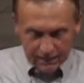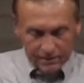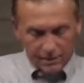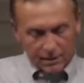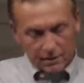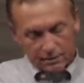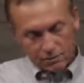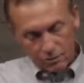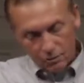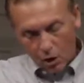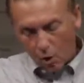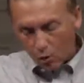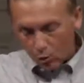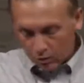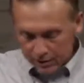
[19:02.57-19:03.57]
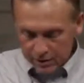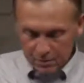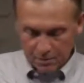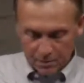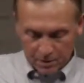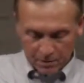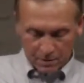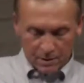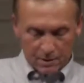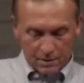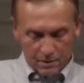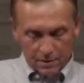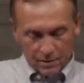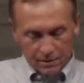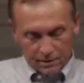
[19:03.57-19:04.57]
the access to the Holy
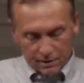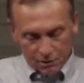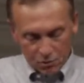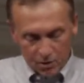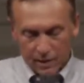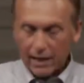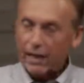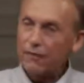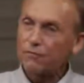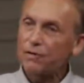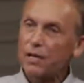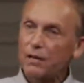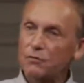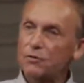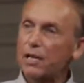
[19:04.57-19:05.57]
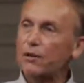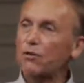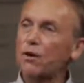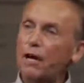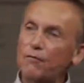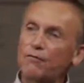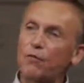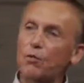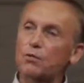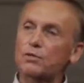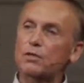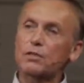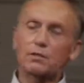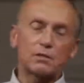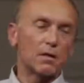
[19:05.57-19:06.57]
Spirit that we have now. Zechariah
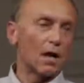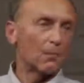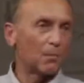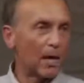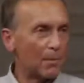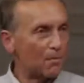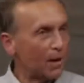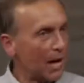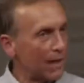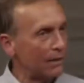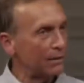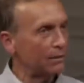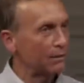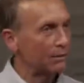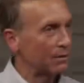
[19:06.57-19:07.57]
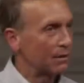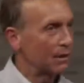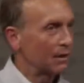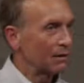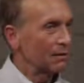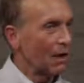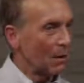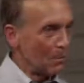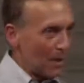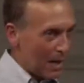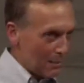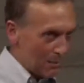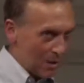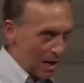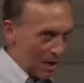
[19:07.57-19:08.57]
4:6, not by might, not
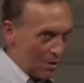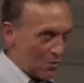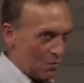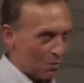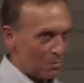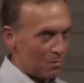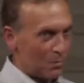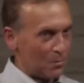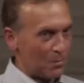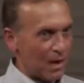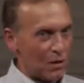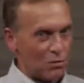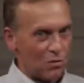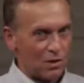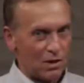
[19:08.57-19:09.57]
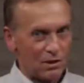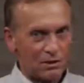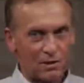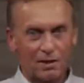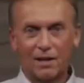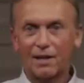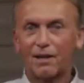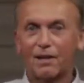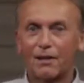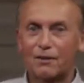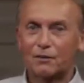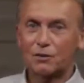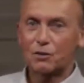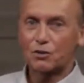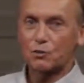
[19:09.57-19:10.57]
by power, but by what?
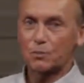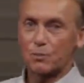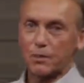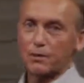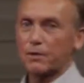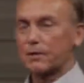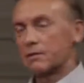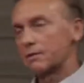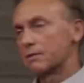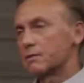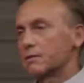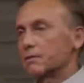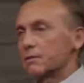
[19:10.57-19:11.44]
The Spirit,